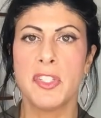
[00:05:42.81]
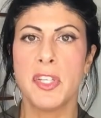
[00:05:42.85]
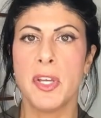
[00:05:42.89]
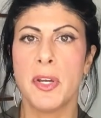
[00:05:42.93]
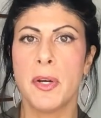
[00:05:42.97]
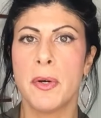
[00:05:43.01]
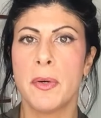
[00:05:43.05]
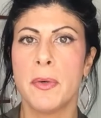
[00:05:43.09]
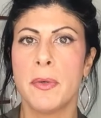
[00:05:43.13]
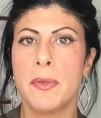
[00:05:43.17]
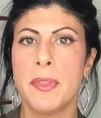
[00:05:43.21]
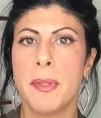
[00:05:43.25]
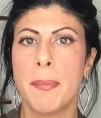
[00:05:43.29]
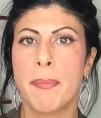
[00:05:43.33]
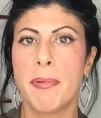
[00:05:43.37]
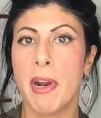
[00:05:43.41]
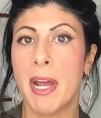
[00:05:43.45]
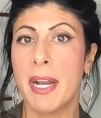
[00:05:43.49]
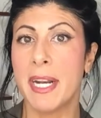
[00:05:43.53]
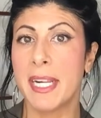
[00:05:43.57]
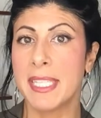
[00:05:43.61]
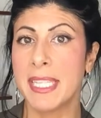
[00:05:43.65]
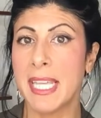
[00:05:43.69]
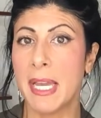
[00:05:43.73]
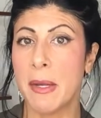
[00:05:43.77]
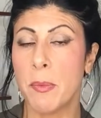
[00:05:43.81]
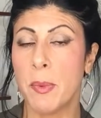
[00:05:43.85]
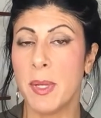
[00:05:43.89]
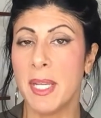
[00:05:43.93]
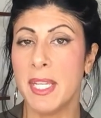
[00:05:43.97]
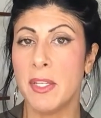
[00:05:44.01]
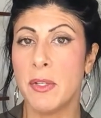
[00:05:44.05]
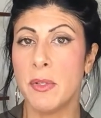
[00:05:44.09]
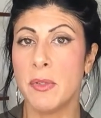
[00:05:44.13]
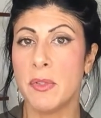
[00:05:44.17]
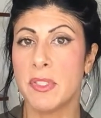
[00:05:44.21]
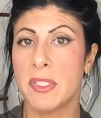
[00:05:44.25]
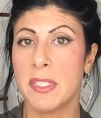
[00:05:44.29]
So the product that we
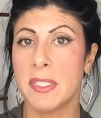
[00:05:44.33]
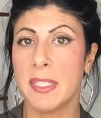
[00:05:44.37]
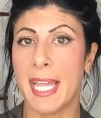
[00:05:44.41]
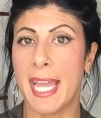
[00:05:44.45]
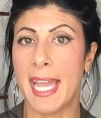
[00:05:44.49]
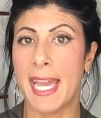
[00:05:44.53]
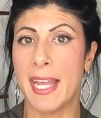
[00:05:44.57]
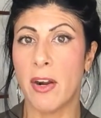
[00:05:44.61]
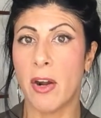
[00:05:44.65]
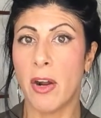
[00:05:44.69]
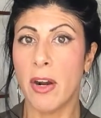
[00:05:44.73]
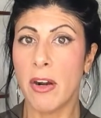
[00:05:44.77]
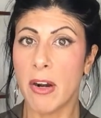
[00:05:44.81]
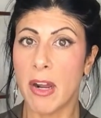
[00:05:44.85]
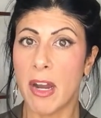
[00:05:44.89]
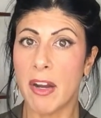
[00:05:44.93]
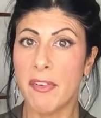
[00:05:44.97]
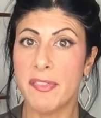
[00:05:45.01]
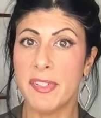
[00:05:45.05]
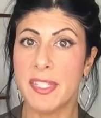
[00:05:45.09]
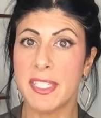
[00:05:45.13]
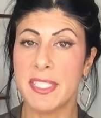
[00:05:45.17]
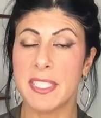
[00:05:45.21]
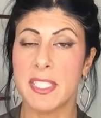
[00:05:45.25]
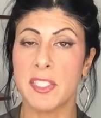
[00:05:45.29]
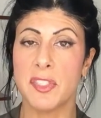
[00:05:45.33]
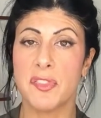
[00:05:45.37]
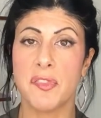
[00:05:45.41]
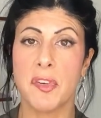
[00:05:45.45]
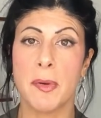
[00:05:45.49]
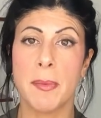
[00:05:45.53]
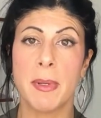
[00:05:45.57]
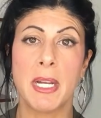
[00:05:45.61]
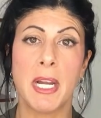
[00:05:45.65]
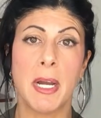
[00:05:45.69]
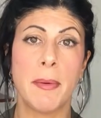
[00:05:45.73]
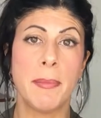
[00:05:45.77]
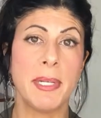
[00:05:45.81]
use at our office is
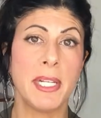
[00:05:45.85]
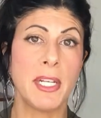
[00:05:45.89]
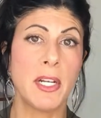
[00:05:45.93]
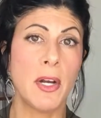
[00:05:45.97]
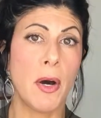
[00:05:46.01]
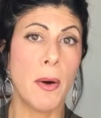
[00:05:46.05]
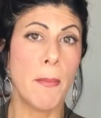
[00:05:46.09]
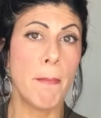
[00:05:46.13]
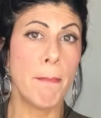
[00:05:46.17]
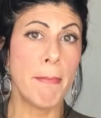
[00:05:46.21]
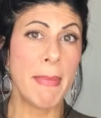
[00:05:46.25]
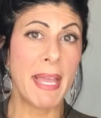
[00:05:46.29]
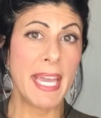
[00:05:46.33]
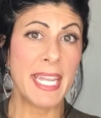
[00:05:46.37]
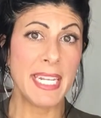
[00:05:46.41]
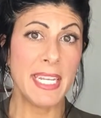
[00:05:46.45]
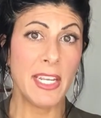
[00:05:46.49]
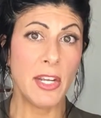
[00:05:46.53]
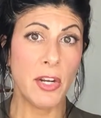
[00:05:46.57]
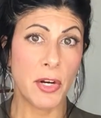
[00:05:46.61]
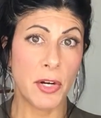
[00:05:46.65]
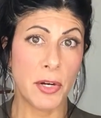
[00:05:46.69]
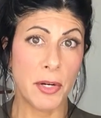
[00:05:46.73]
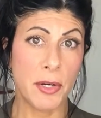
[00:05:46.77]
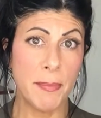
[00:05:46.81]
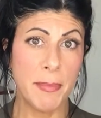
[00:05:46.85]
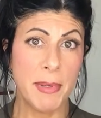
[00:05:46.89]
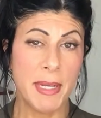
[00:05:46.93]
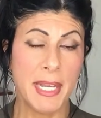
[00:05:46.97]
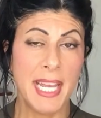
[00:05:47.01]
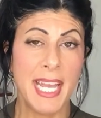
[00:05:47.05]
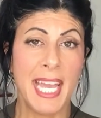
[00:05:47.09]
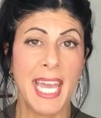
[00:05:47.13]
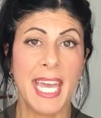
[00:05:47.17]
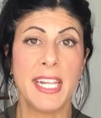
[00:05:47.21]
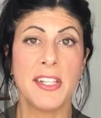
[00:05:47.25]
from a company called MediHerb,